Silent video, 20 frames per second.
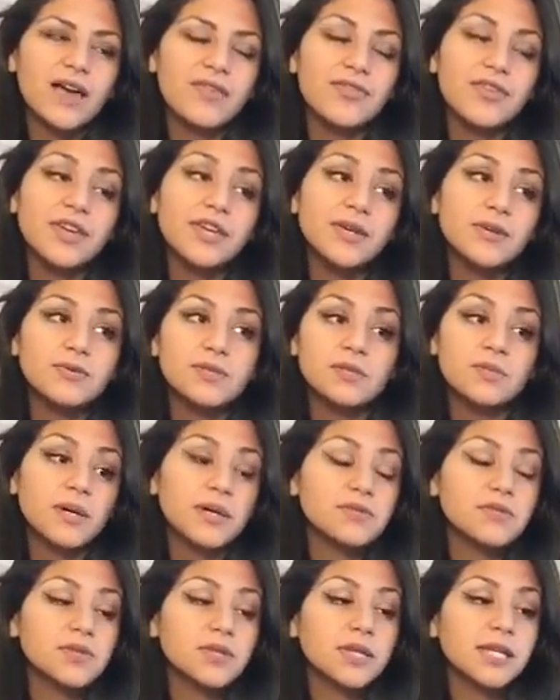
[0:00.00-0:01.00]
I think he was
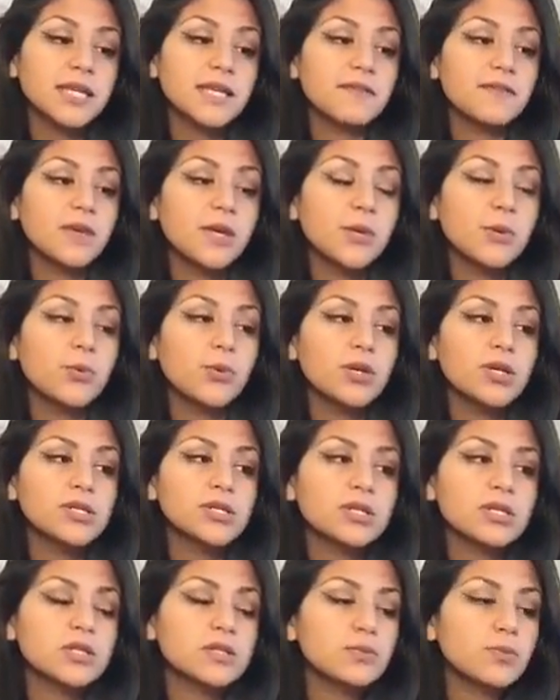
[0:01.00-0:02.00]
about to leave. He
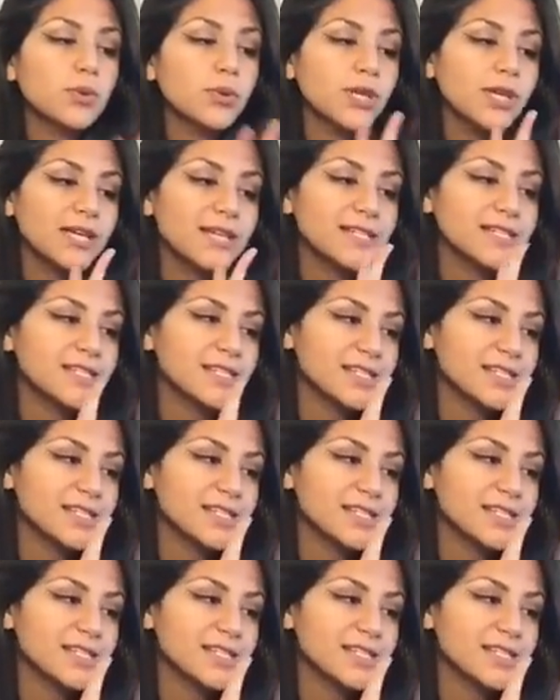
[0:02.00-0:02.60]
was smoking a